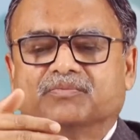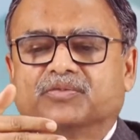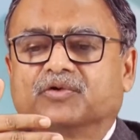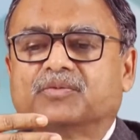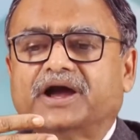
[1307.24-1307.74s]

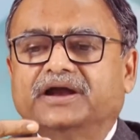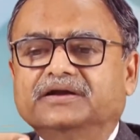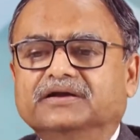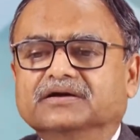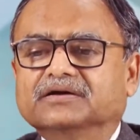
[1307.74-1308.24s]

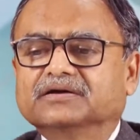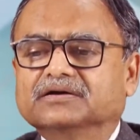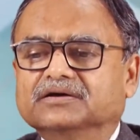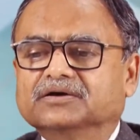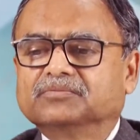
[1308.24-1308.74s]
provide,
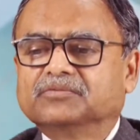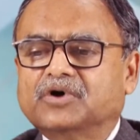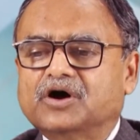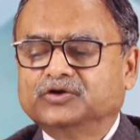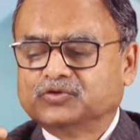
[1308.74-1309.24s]

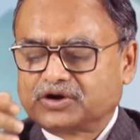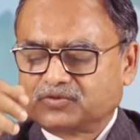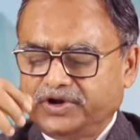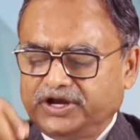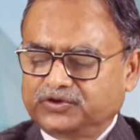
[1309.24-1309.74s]
you are
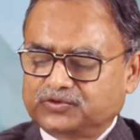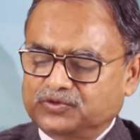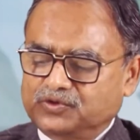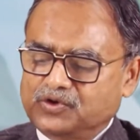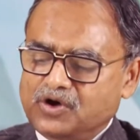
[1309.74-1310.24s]
going
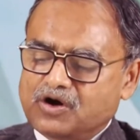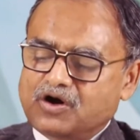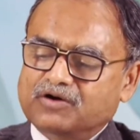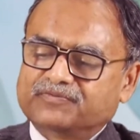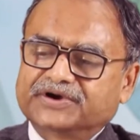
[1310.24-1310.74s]
to
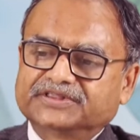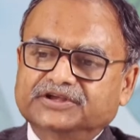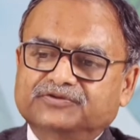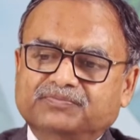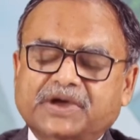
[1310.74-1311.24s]
offer
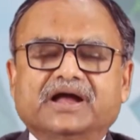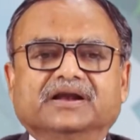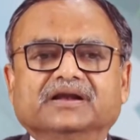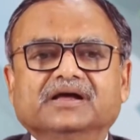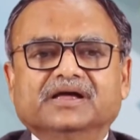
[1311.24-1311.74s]
this
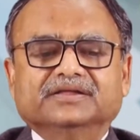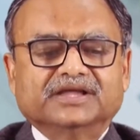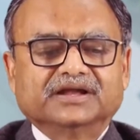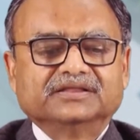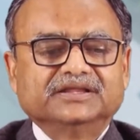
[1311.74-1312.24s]
pen,
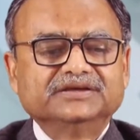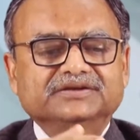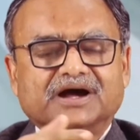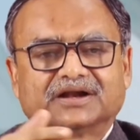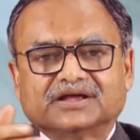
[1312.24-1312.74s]
then these
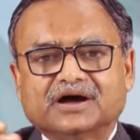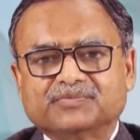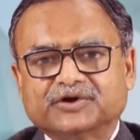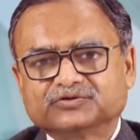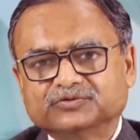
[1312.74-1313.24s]
are the
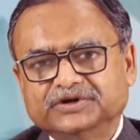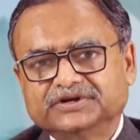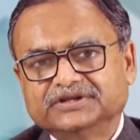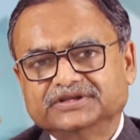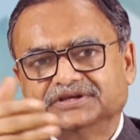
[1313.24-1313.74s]

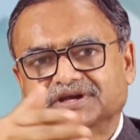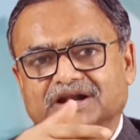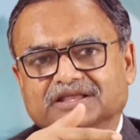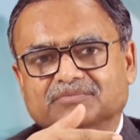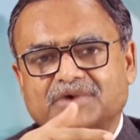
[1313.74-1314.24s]
opportunity, these
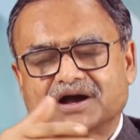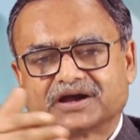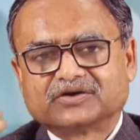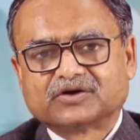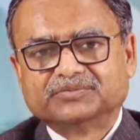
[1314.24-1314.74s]
are the
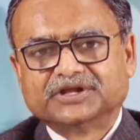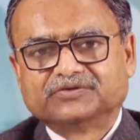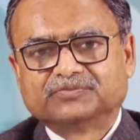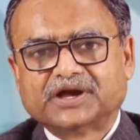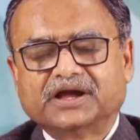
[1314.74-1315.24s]
market of
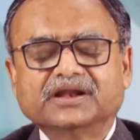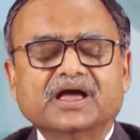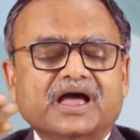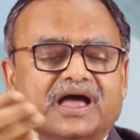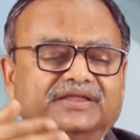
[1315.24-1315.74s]
this pen,
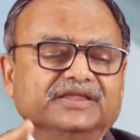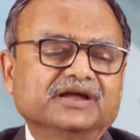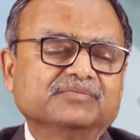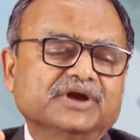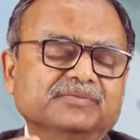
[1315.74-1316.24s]
and
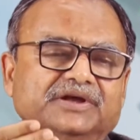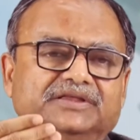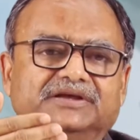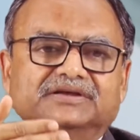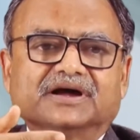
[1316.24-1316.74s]
there may be
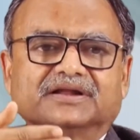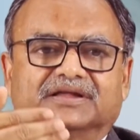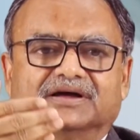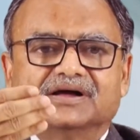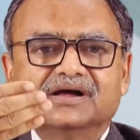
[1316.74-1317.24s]
these are
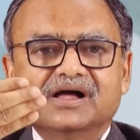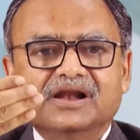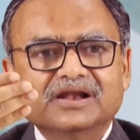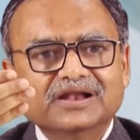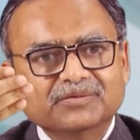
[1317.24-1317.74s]
the
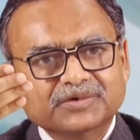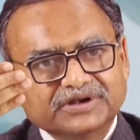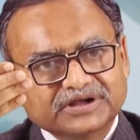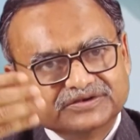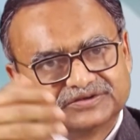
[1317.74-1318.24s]

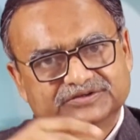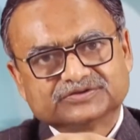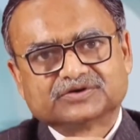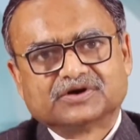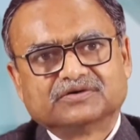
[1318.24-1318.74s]

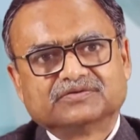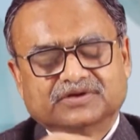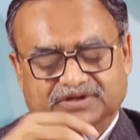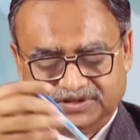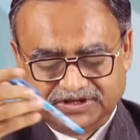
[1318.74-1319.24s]
limitations of
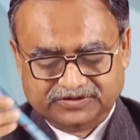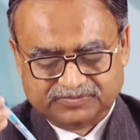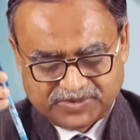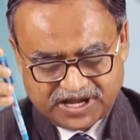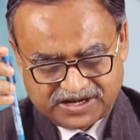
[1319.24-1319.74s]
this
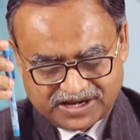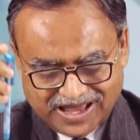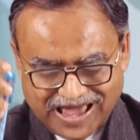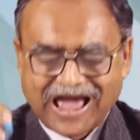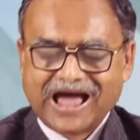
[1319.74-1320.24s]
pen
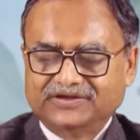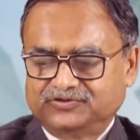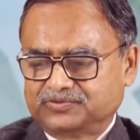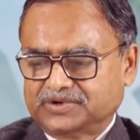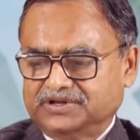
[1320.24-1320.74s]
as
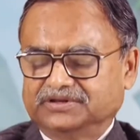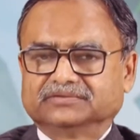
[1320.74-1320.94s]
well.